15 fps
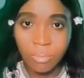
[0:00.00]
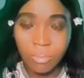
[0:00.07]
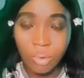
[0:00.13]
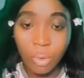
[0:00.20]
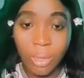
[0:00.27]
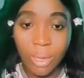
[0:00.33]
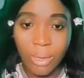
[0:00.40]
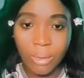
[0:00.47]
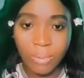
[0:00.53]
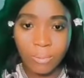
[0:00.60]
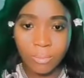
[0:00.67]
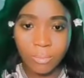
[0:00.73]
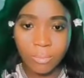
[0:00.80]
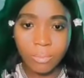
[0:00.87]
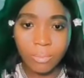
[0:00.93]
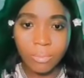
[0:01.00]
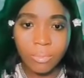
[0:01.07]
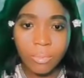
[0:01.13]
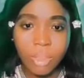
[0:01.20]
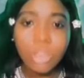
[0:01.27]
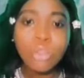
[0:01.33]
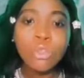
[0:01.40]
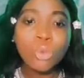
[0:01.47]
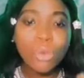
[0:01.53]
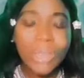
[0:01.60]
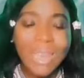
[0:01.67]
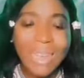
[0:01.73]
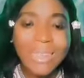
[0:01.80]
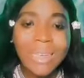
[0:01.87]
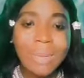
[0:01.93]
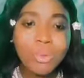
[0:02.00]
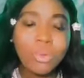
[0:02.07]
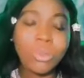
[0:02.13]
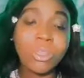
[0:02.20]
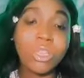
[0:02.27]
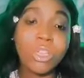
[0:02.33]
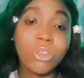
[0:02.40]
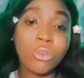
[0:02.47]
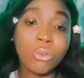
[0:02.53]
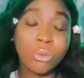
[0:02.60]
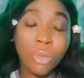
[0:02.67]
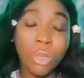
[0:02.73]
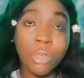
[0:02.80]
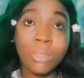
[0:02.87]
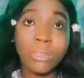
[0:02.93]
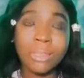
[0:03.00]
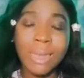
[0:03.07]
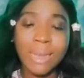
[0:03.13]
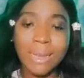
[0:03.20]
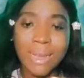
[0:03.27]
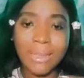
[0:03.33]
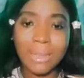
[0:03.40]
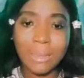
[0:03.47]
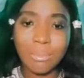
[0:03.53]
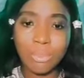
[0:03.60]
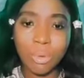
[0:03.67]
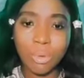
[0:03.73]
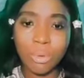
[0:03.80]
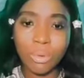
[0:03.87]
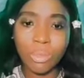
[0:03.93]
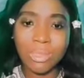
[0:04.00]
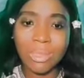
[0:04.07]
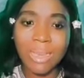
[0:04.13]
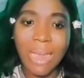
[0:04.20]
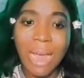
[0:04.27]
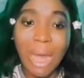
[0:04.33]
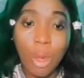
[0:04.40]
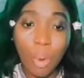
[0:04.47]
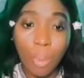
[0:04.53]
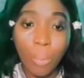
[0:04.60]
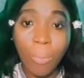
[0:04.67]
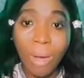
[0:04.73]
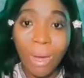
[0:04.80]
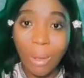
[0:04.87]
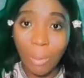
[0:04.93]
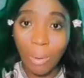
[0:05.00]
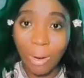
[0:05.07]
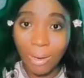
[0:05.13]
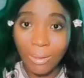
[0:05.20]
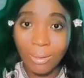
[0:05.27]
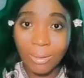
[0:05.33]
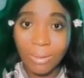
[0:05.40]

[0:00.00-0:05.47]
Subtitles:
Okay, so get them to see you, get them to see how not